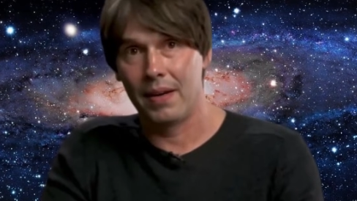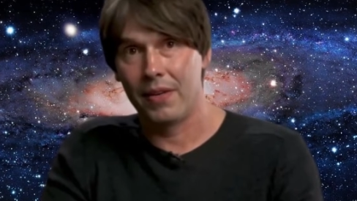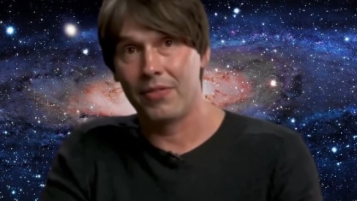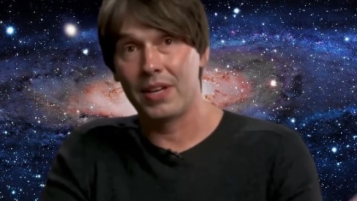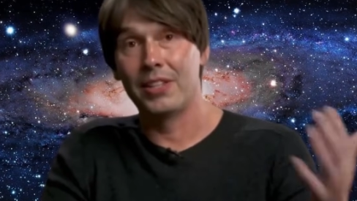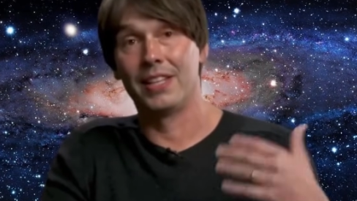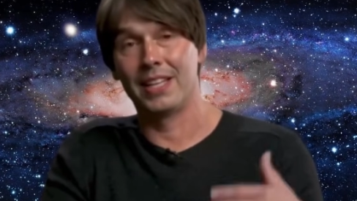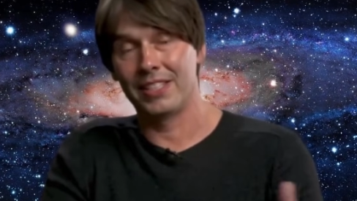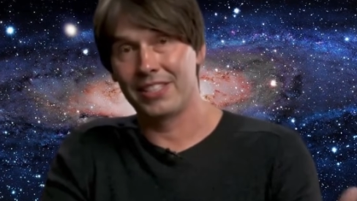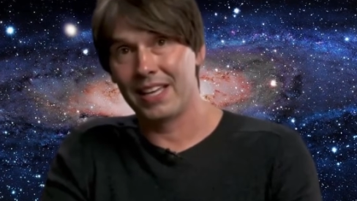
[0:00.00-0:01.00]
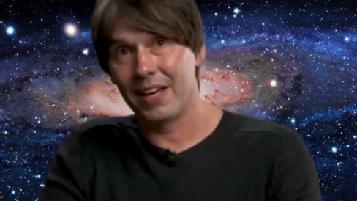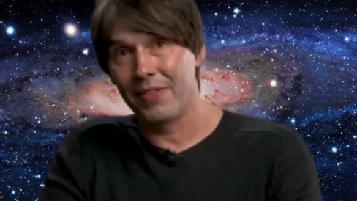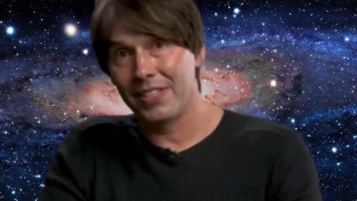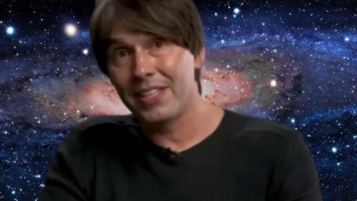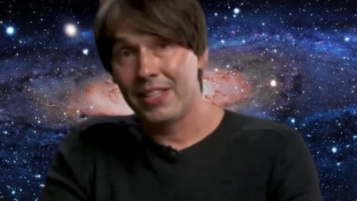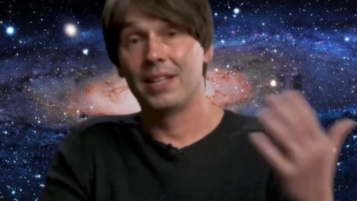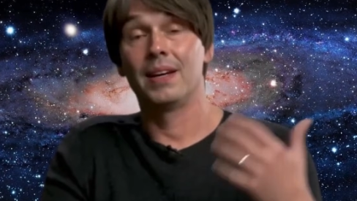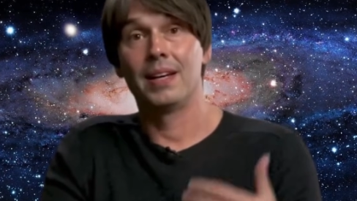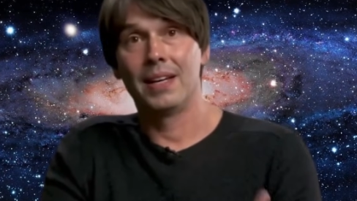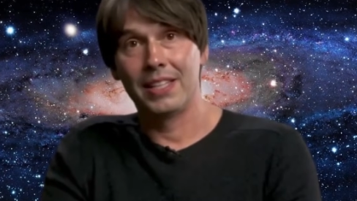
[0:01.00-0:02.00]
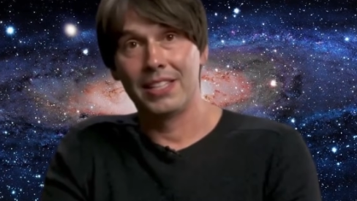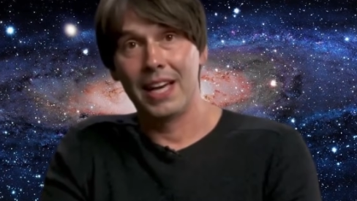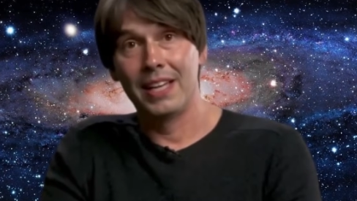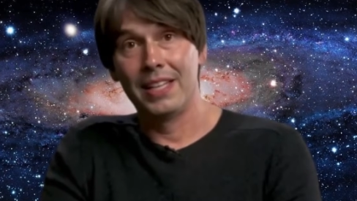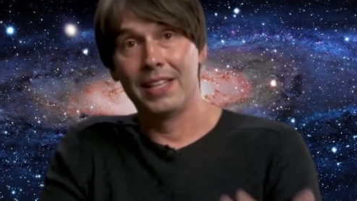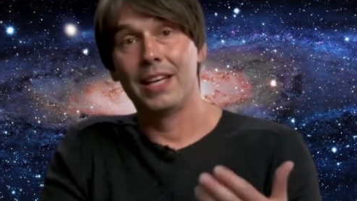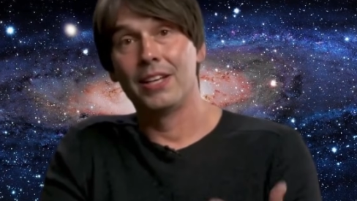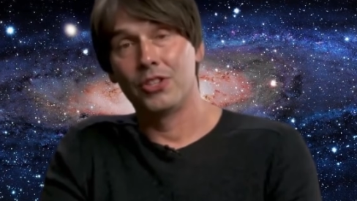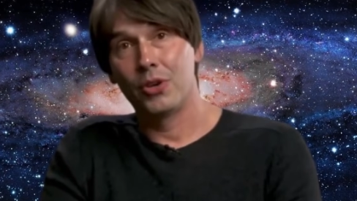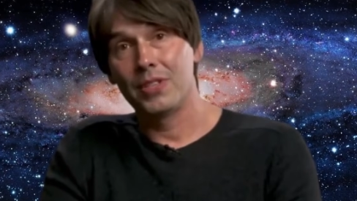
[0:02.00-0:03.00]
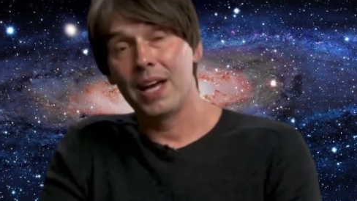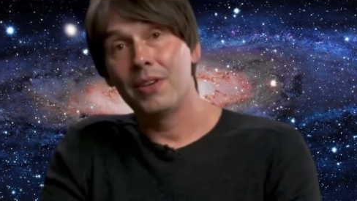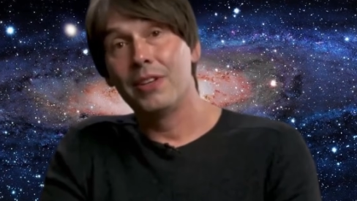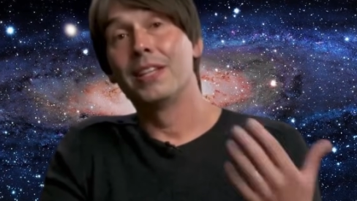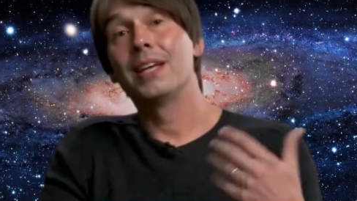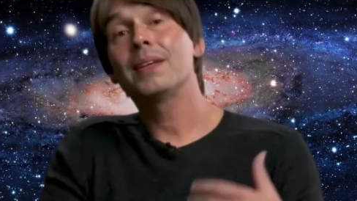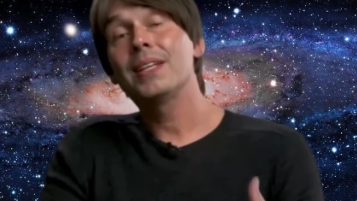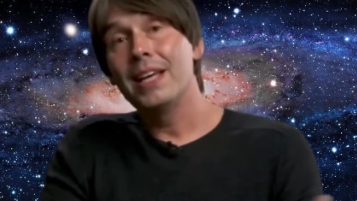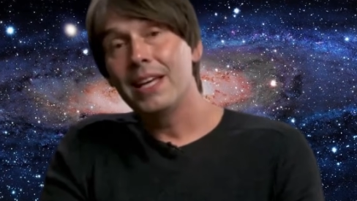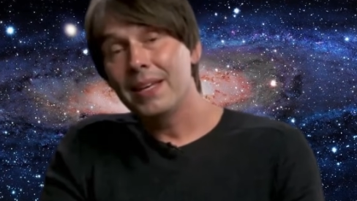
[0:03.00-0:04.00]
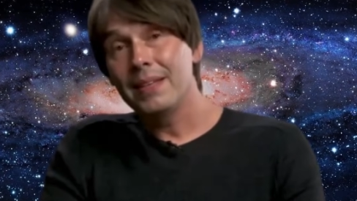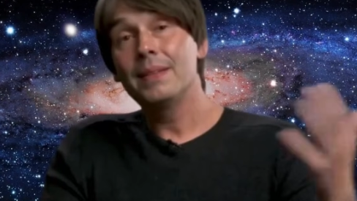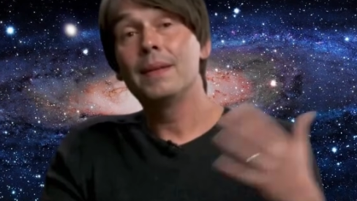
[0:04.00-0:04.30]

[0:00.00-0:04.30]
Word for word: the first interstellar visitor detected in 2017.